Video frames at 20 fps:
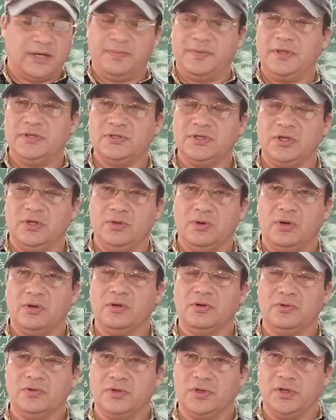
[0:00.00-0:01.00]
that means in
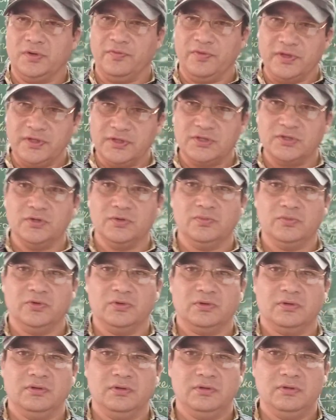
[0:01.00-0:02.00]
order to convince you
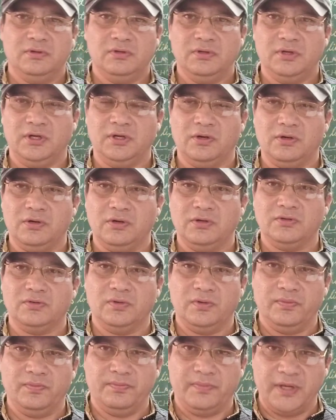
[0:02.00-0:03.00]
more, in order
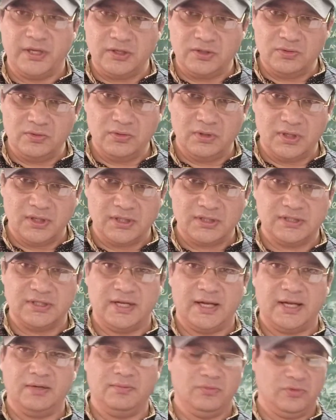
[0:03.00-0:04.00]
to make you
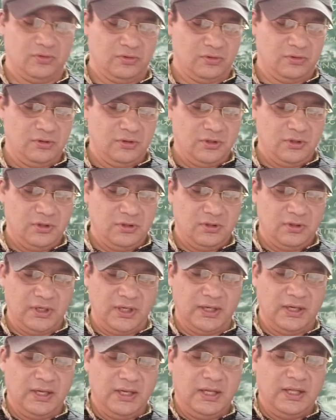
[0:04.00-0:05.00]
understand more,
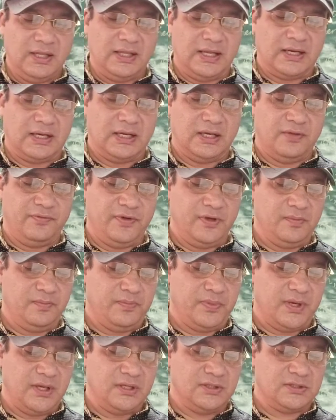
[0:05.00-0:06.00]
right, that a
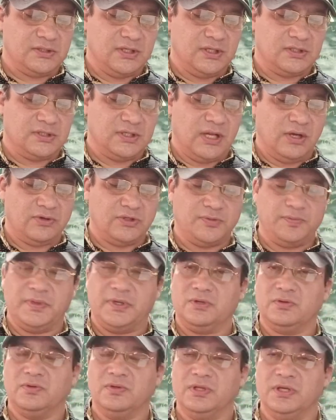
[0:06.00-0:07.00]
living prince does now
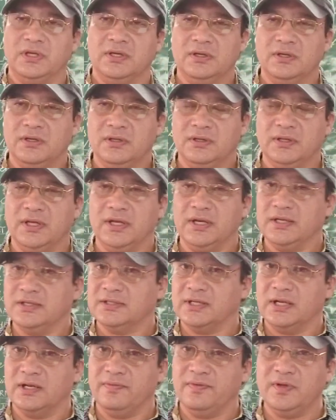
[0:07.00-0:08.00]
speak to thee. There
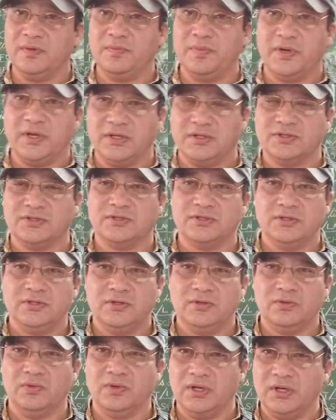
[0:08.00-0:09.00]
is a living prince
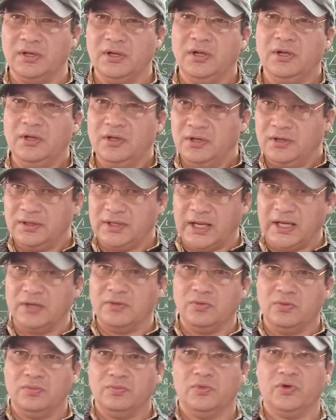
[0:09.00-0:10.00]
who will tell
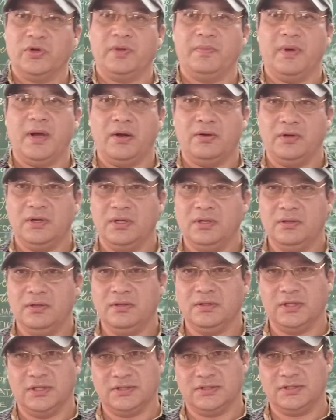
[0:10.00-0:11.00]
you more about
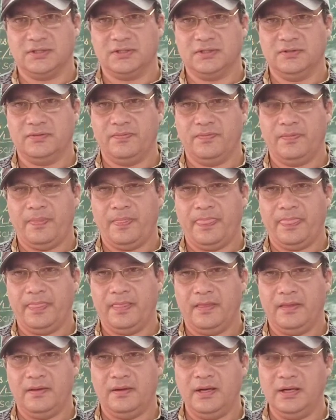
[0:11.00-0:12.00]
this,
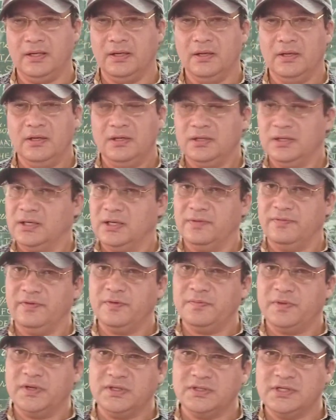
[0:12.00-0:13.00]
right? Your
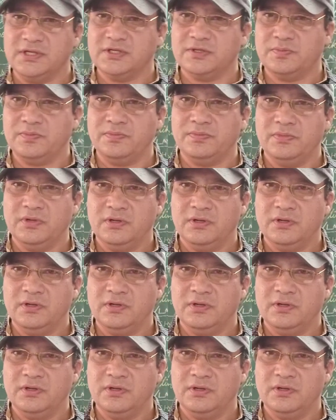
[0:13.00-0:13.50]
living prince is